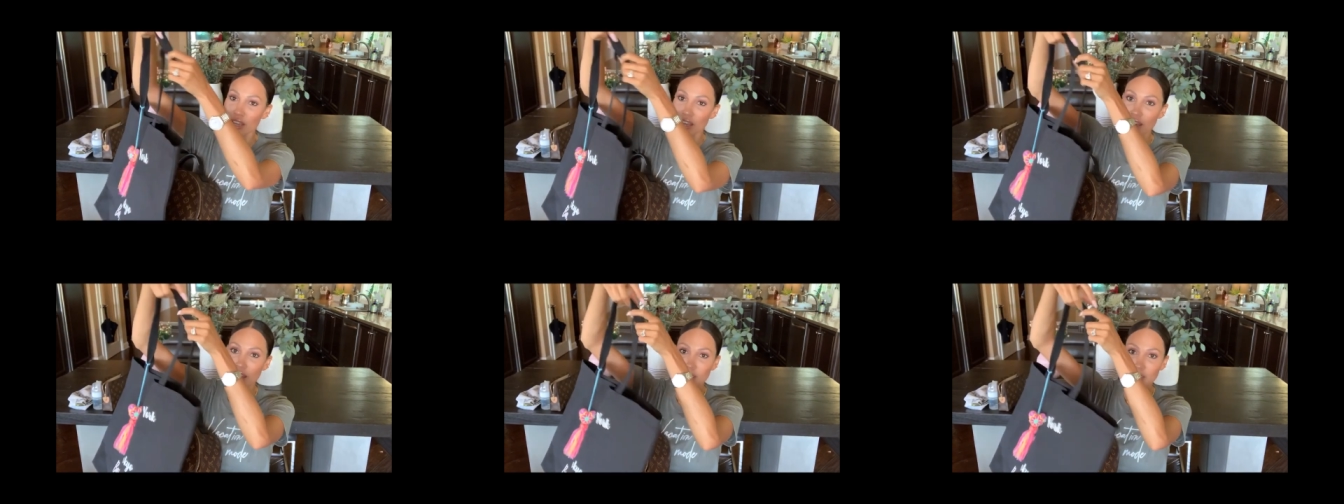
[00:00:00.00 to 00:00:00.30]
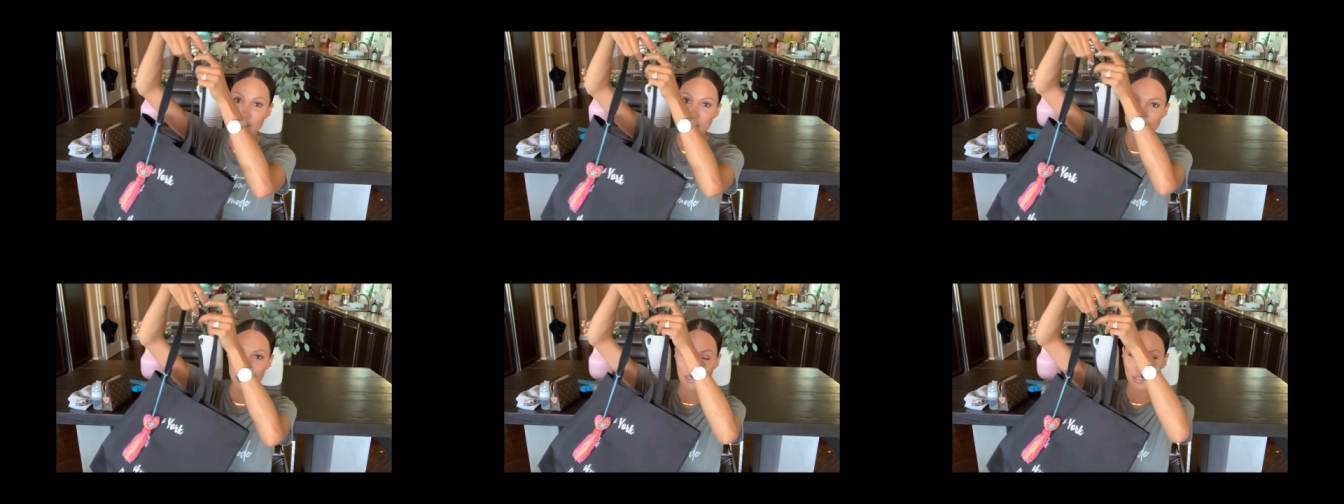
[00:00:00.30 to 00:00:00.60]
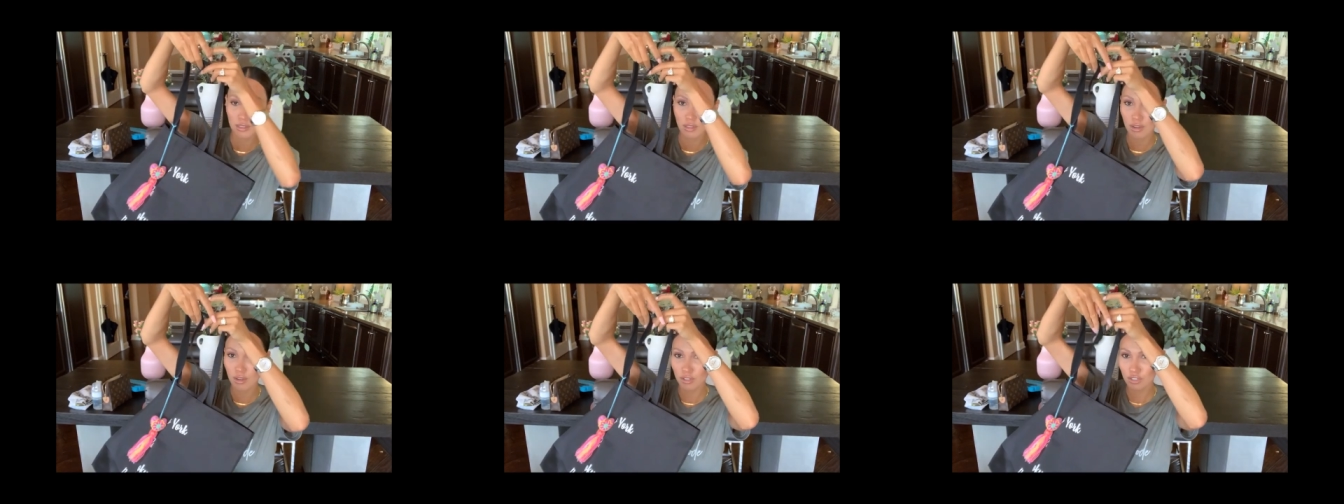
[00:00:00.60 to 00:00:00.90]
and it has the
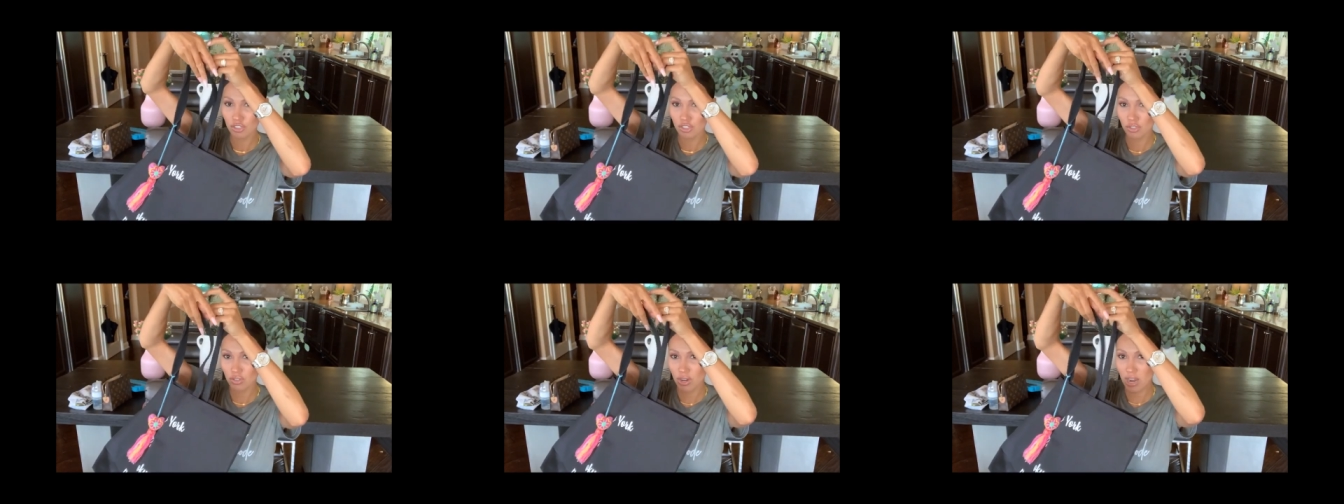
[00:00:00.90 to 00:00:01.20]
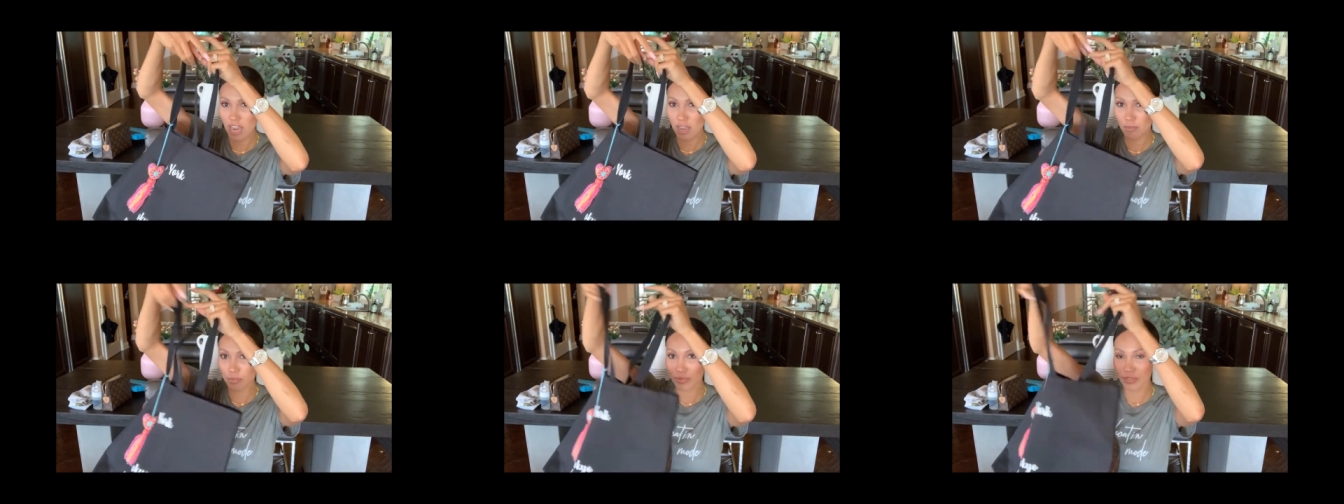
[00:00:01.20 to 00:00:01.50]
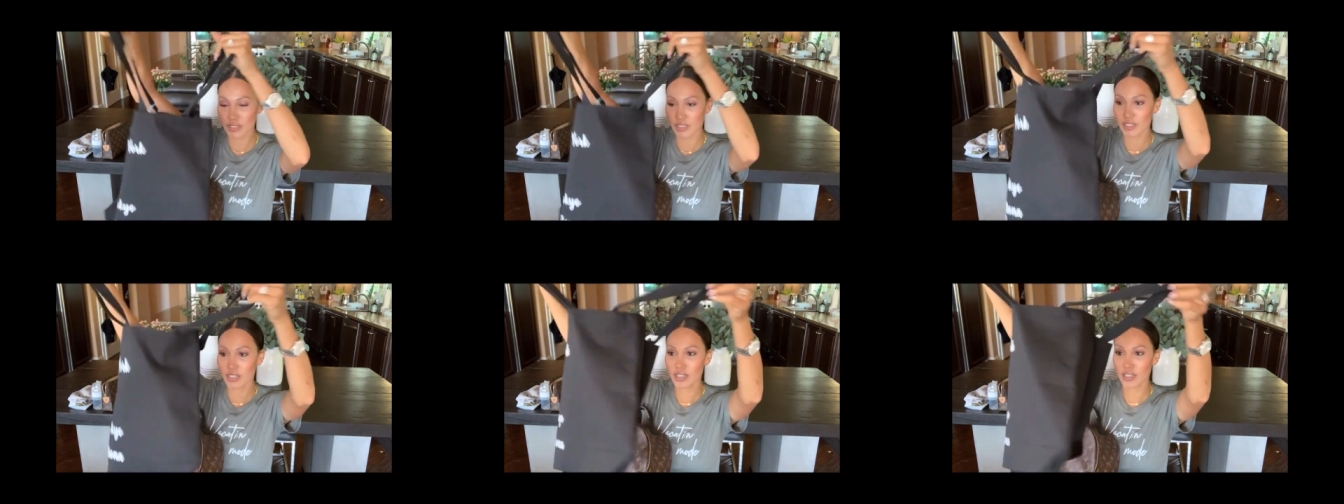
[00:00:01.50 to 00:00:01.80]
long straps.
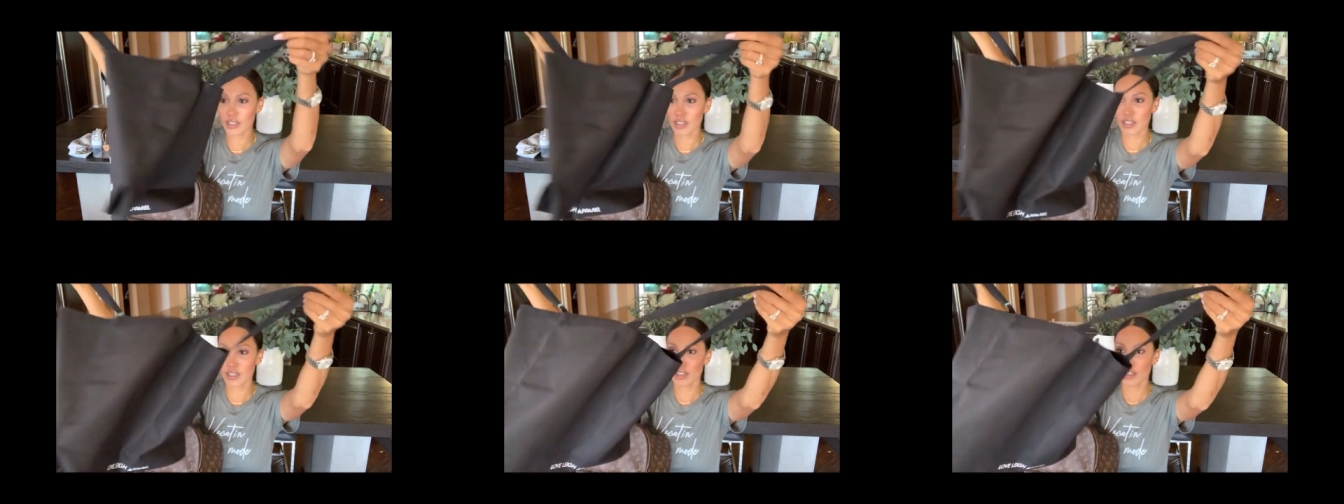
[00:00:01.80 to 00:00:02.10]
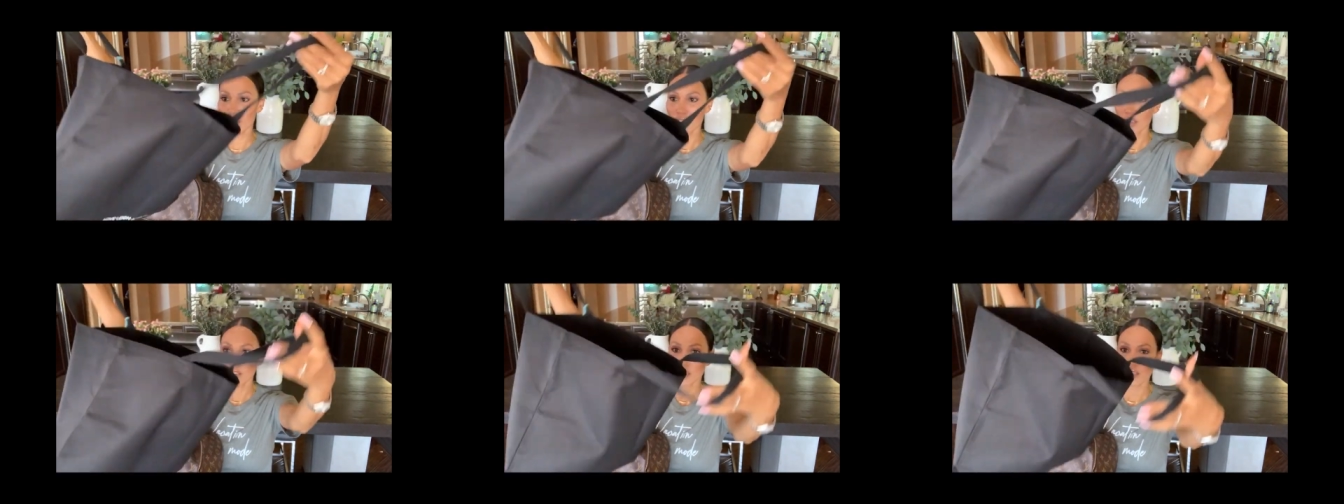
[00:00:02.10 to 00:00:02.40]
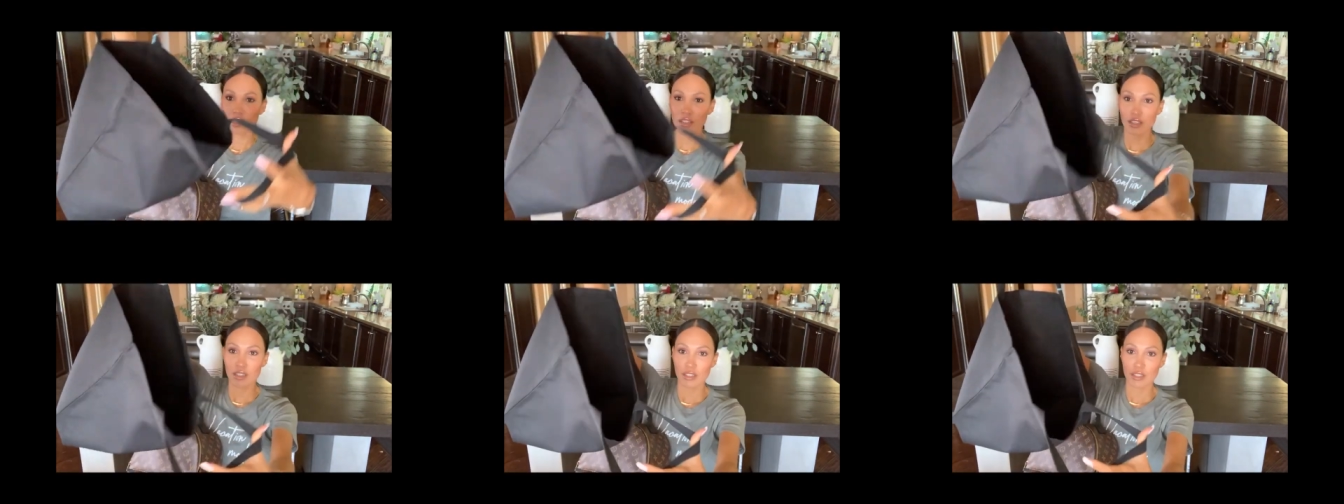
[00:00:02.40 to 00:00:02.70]

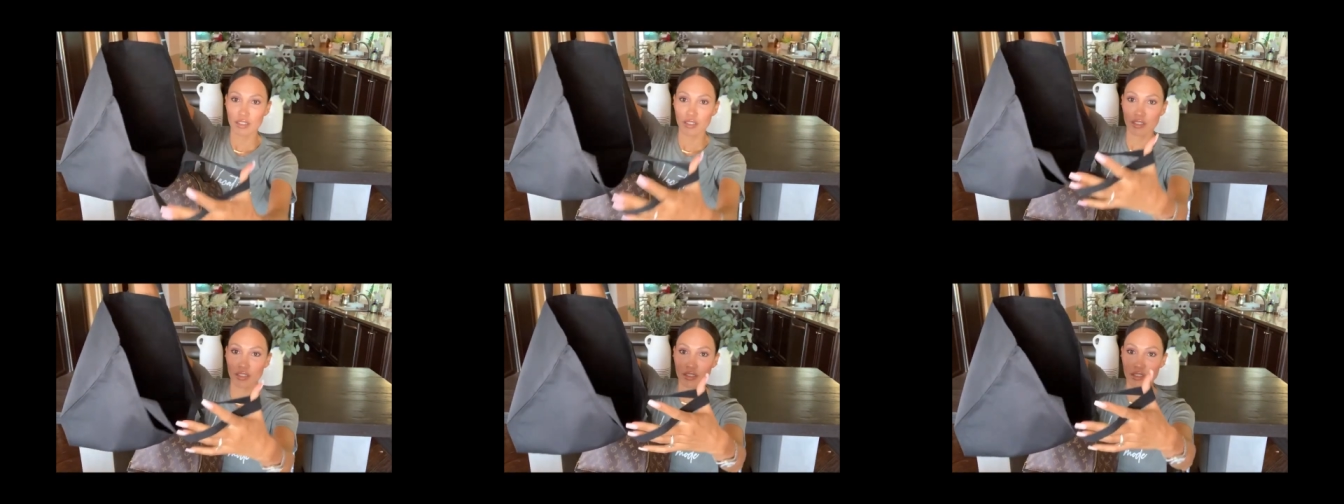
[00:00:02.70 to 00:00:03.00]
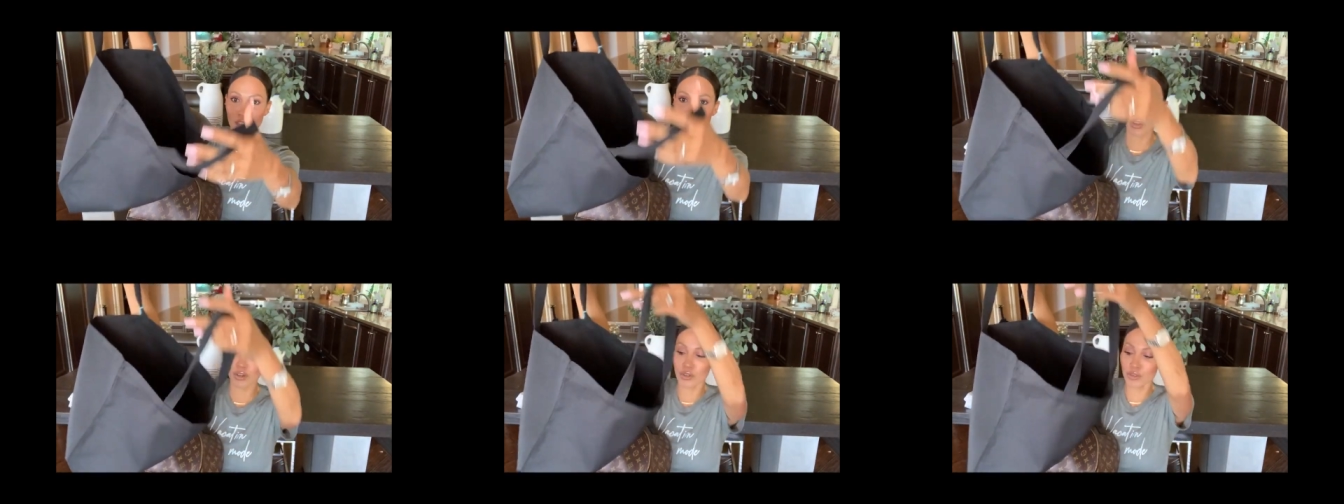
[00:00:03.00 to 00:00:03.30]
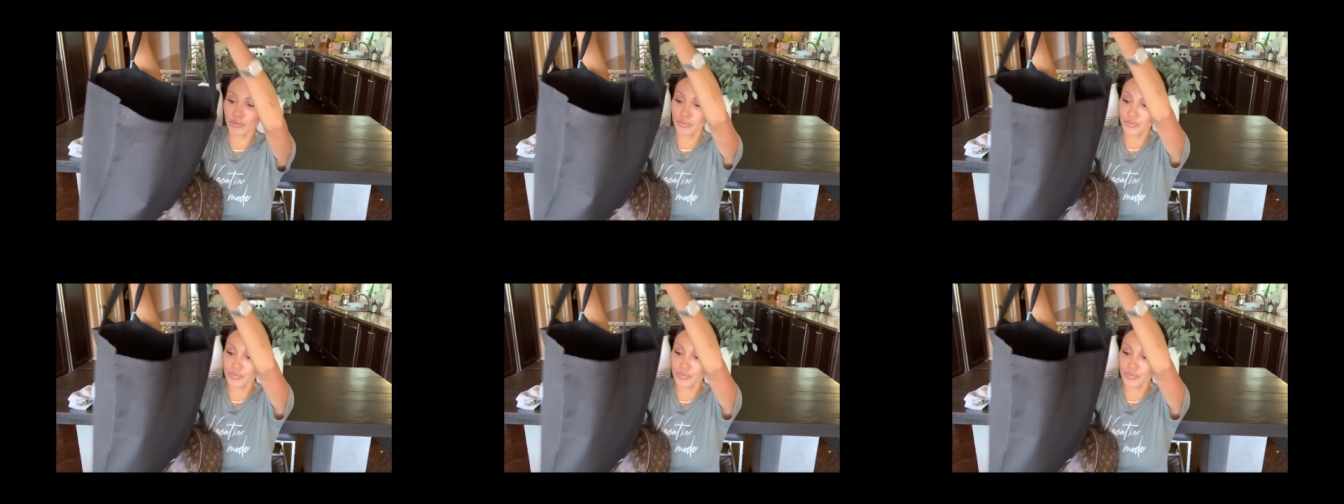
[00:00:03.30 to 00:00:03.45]
So,